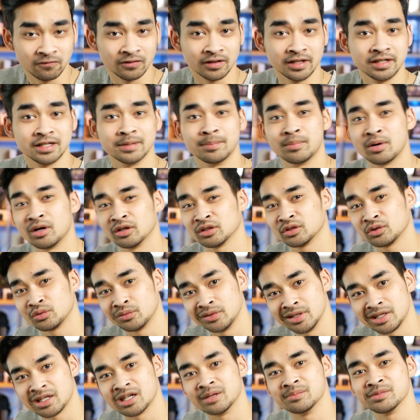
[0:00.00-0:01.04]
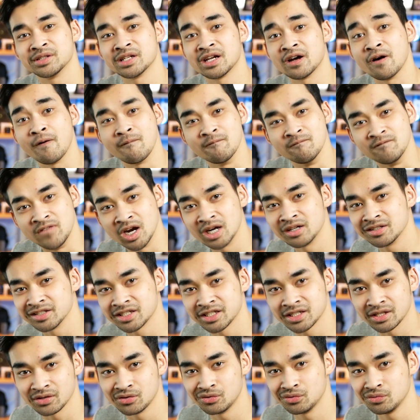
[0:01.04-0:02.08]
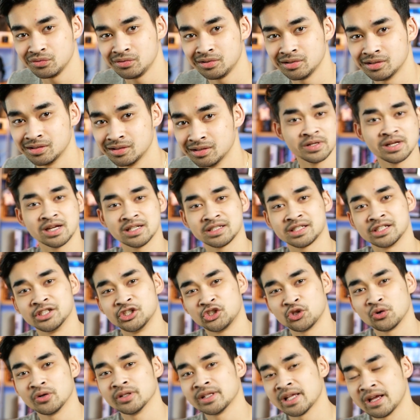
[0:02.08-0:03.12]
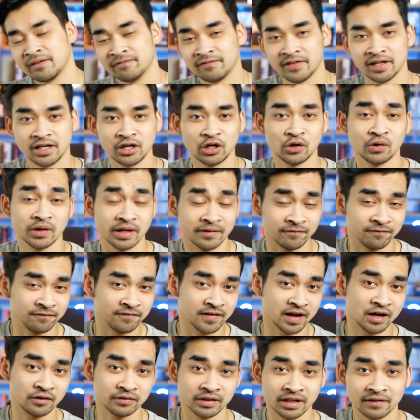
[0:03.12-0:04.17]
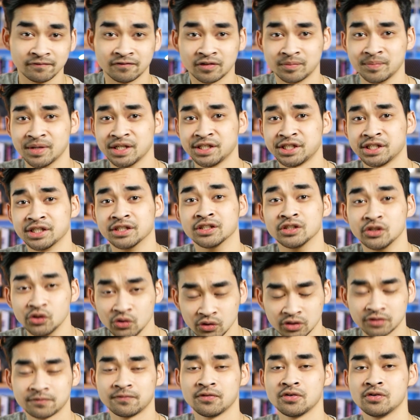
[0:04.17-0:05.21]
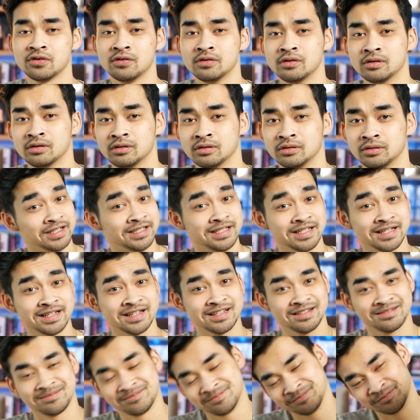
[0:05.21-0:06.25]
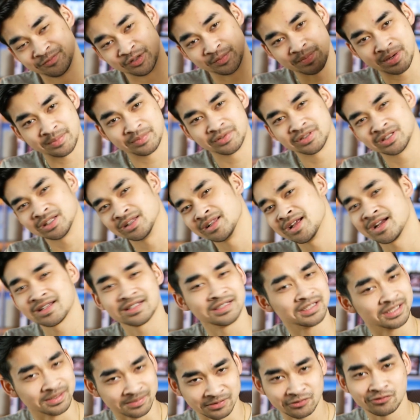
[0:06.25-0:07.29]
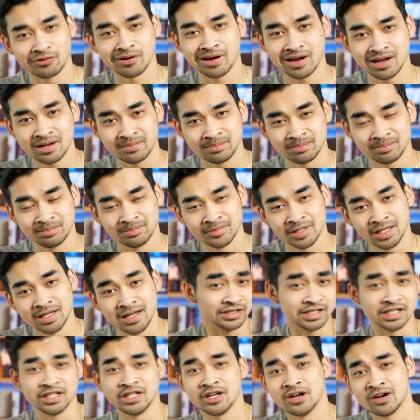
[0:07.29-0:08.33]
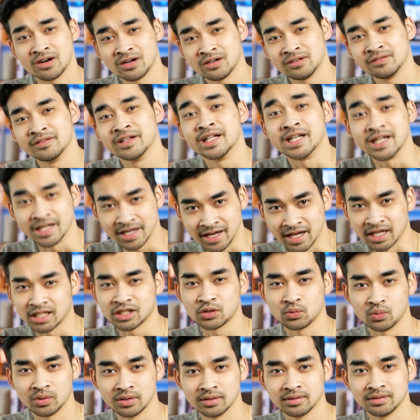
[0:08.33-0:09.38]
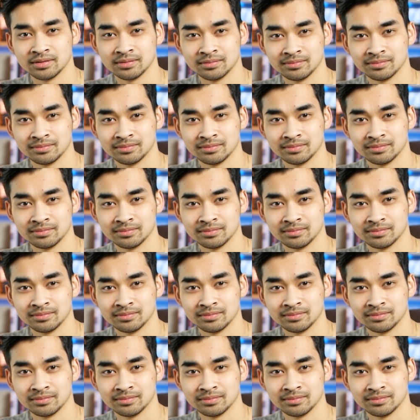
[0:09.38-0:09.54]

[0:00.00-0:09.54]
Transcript: Hopefully the Mark III comes out very soon. But hope you guys enjoyed that video and found the information useful. If you did, remember to like and subscribe, and I'll see y'all in the next